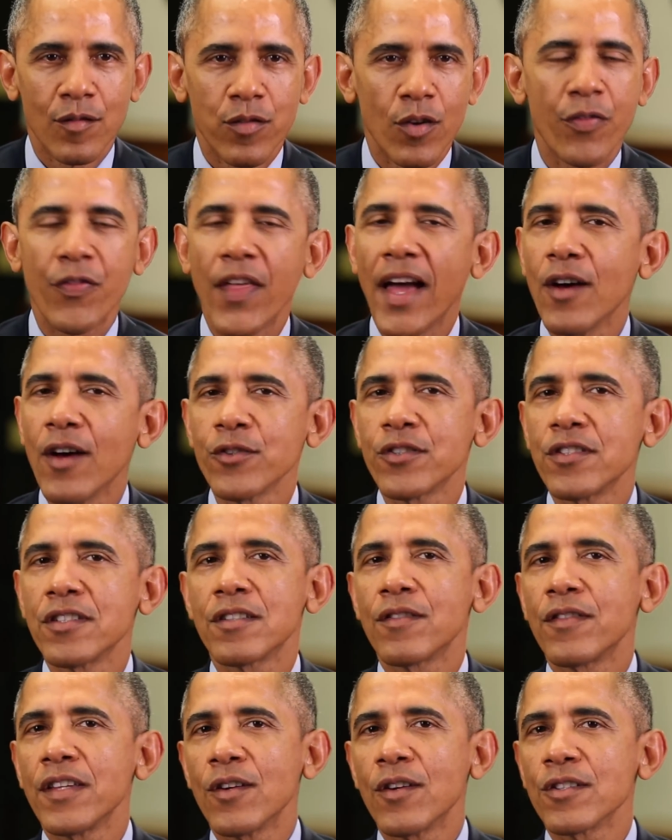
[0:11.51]
For
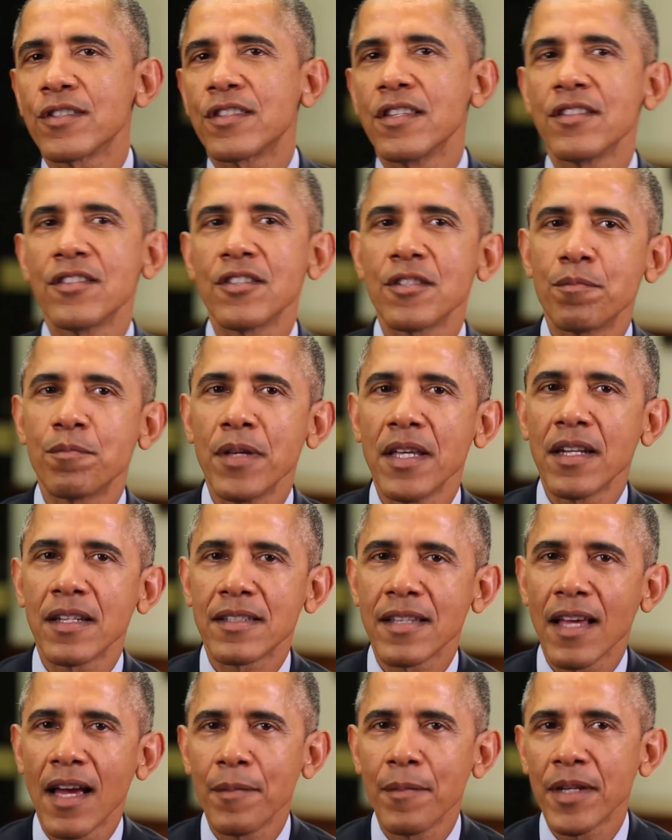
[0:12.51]
thousands of years, this has been
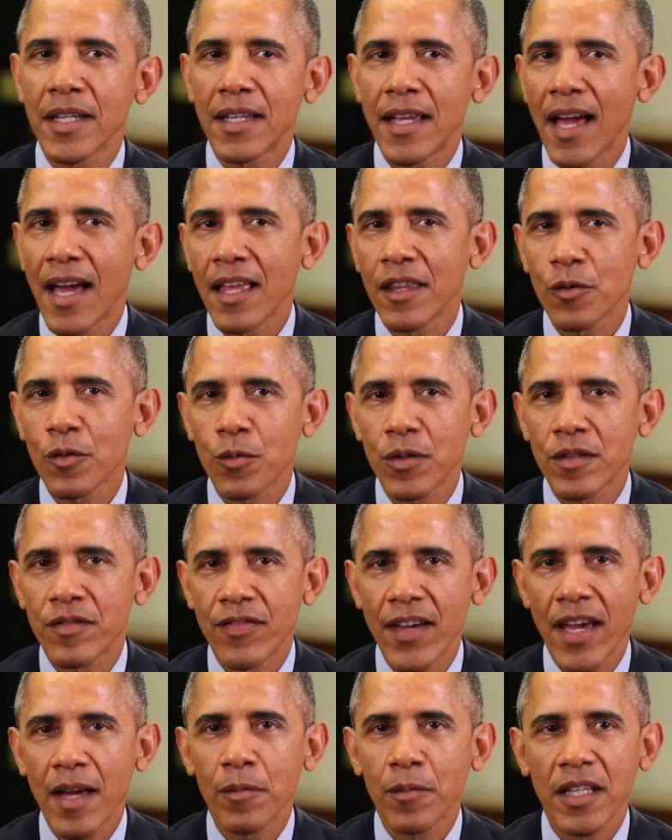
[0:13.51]
a time to gather with
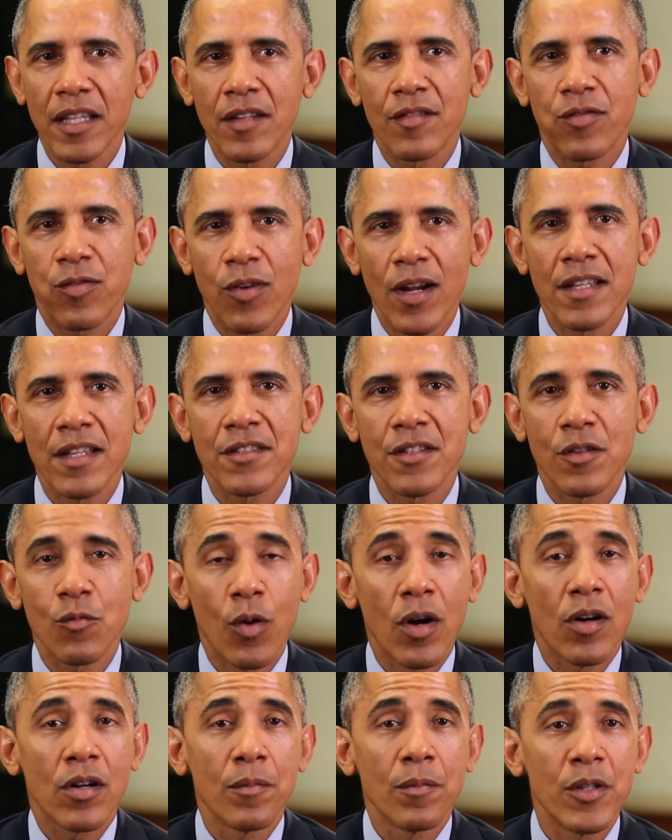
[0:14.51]
family and friends
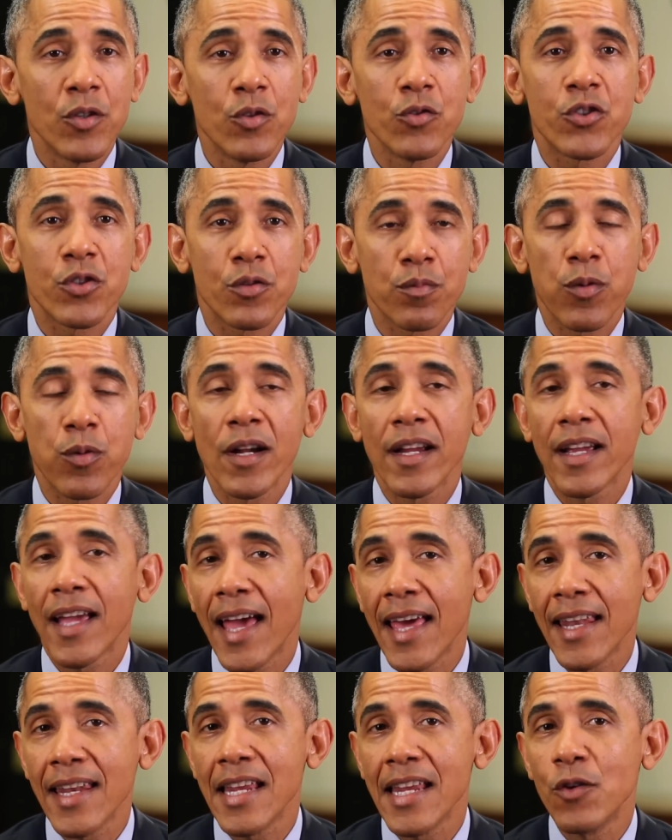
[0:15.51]
and welcome a new spring
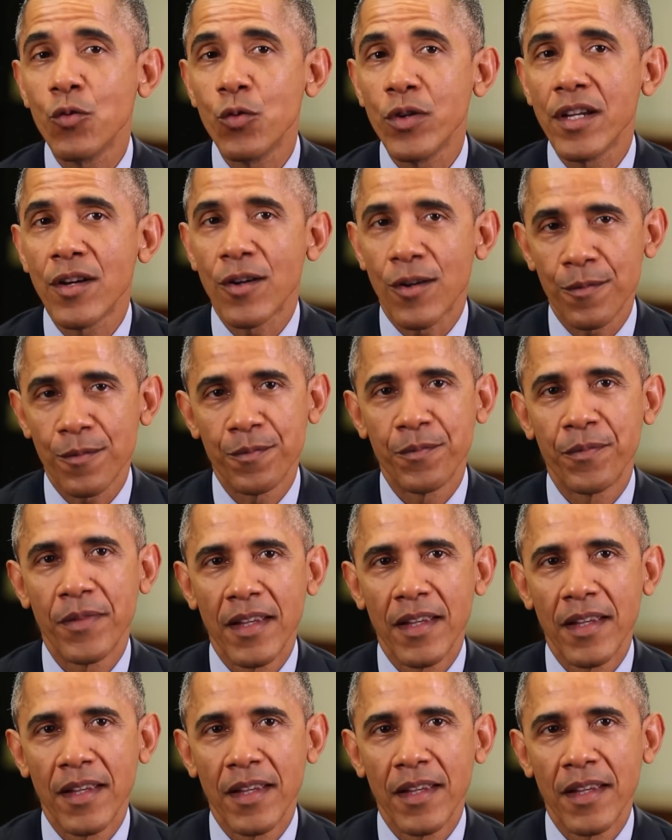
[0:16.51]
and a new year.